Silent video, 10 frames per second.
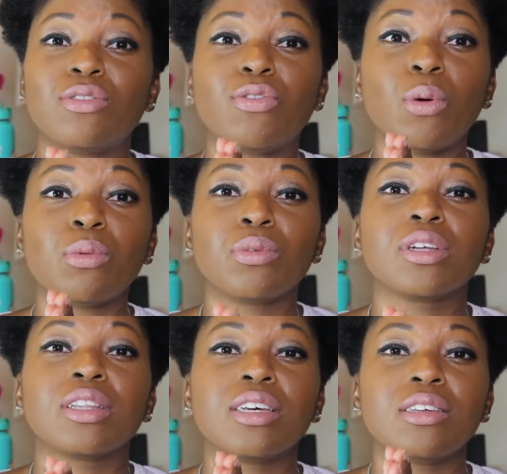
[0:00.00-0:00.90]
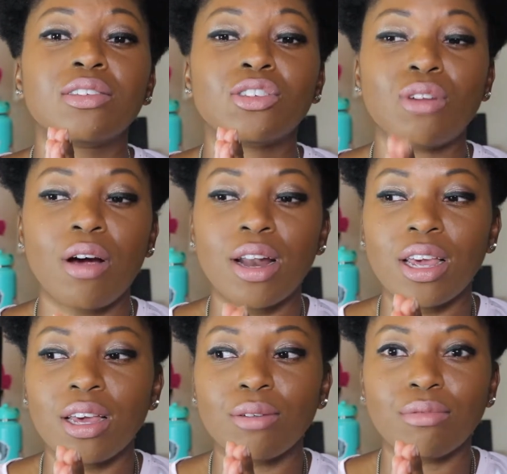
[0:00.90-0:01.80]
for really
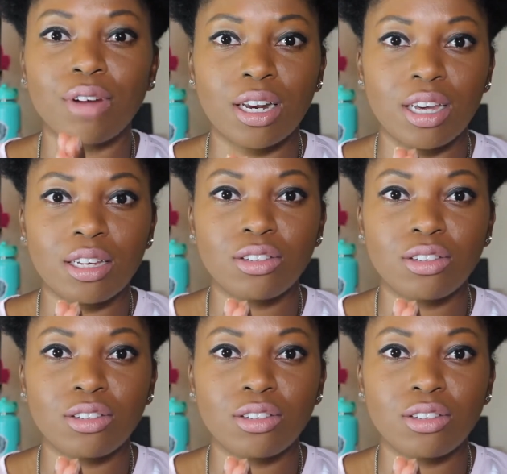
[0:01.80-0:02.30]
starting running.